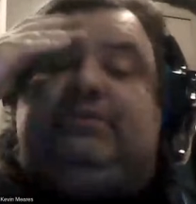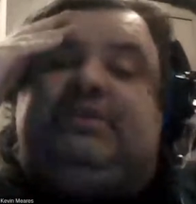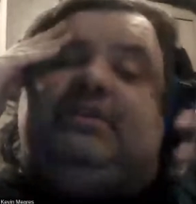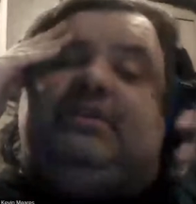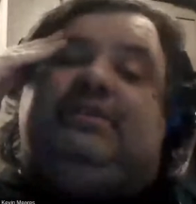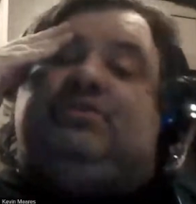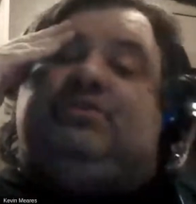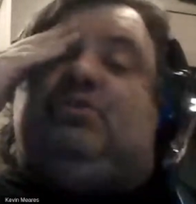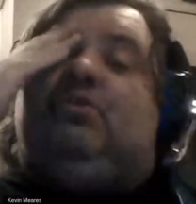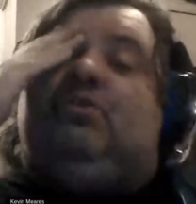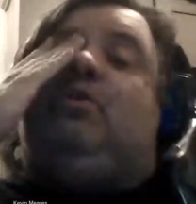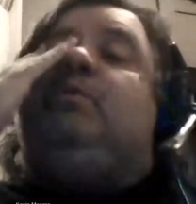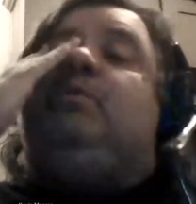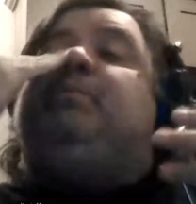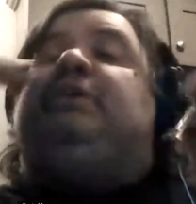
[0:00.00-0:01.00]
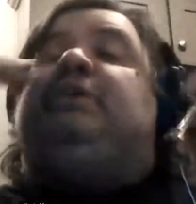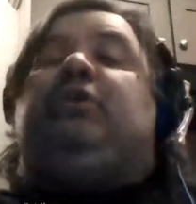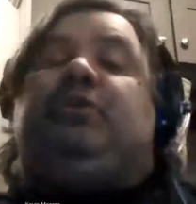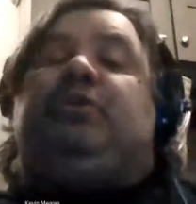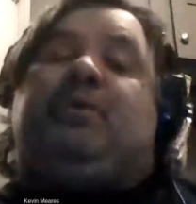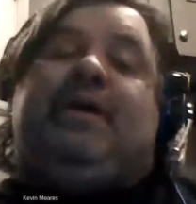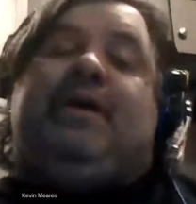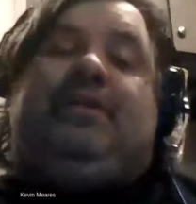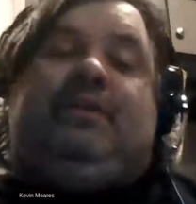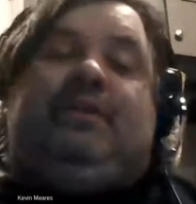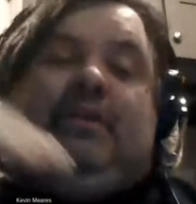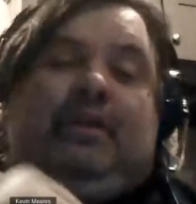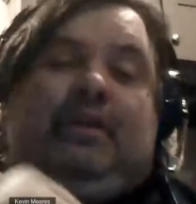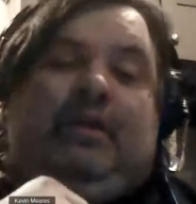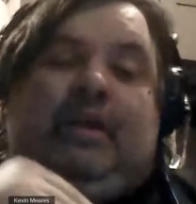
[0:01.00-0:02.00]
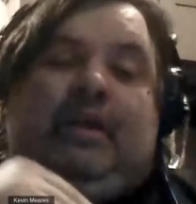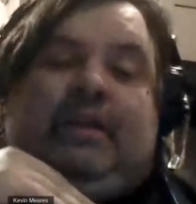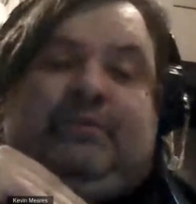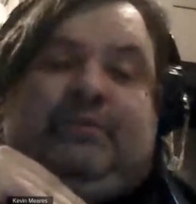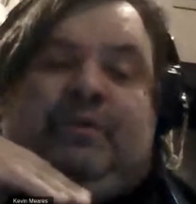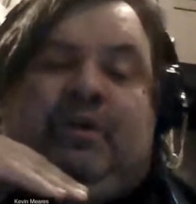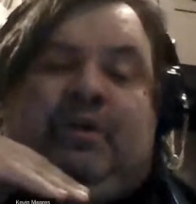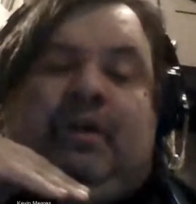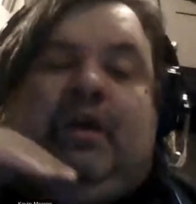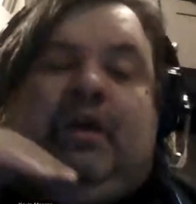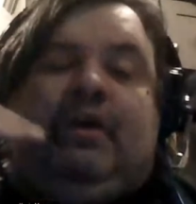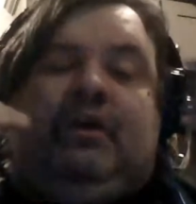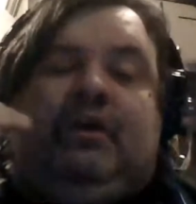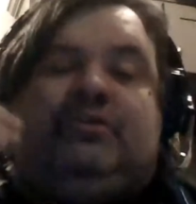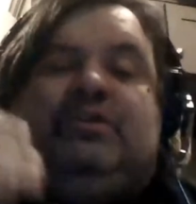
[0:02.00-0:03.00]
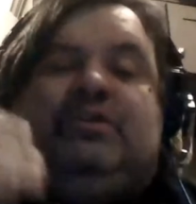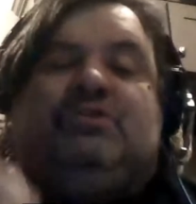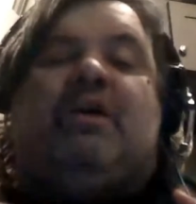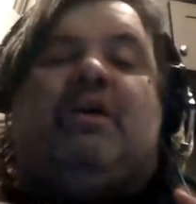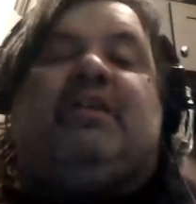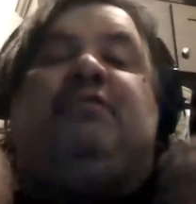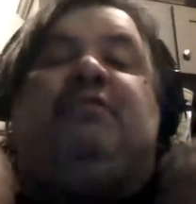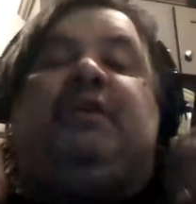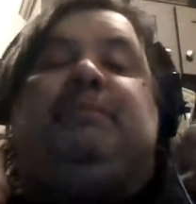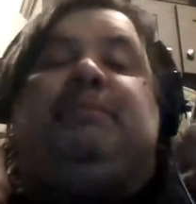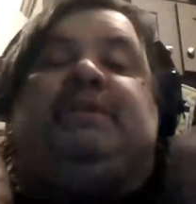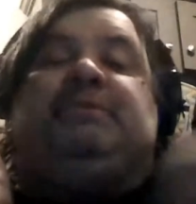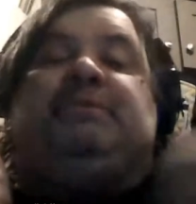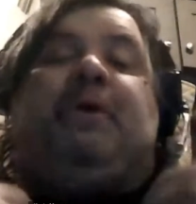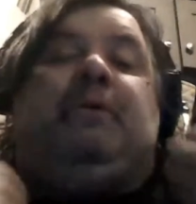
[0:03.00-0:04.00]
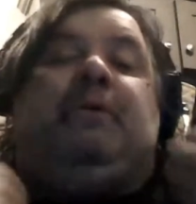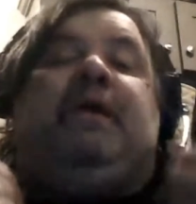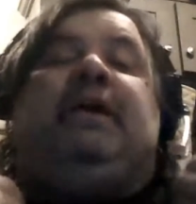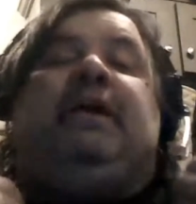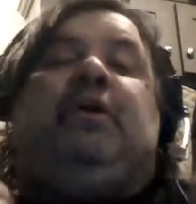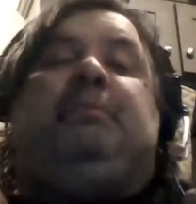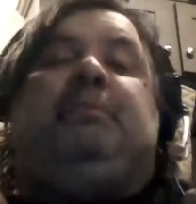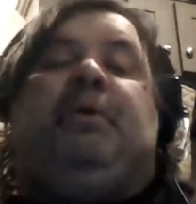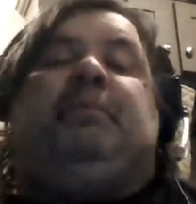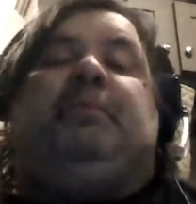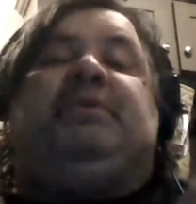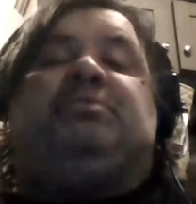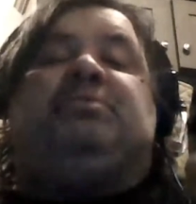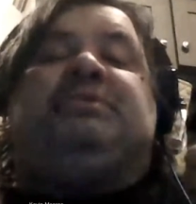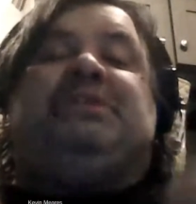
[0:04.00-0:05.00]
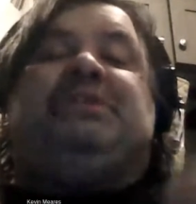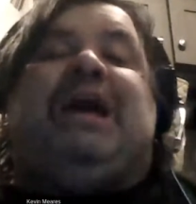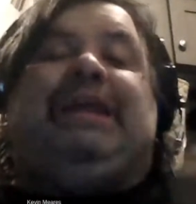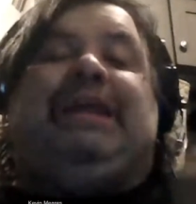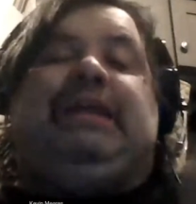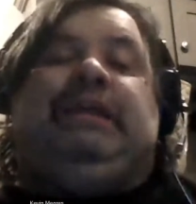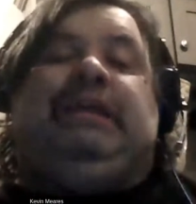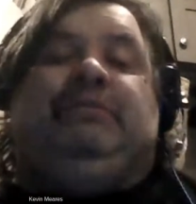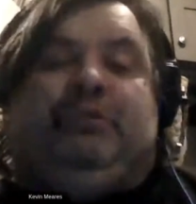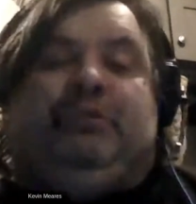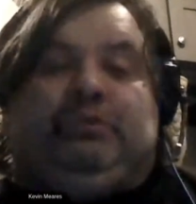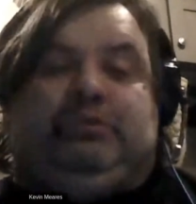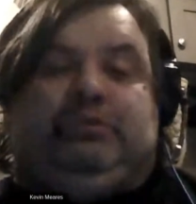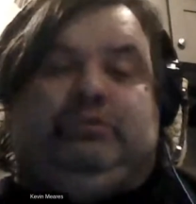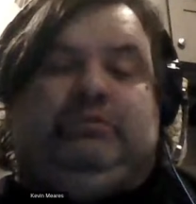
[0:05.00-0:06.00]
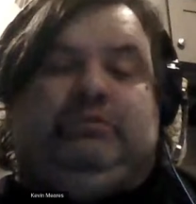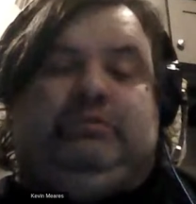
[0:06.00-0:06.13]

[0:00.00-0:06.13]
used and it couldn't be turned around and used destructively, but its inherent purpose was not evil.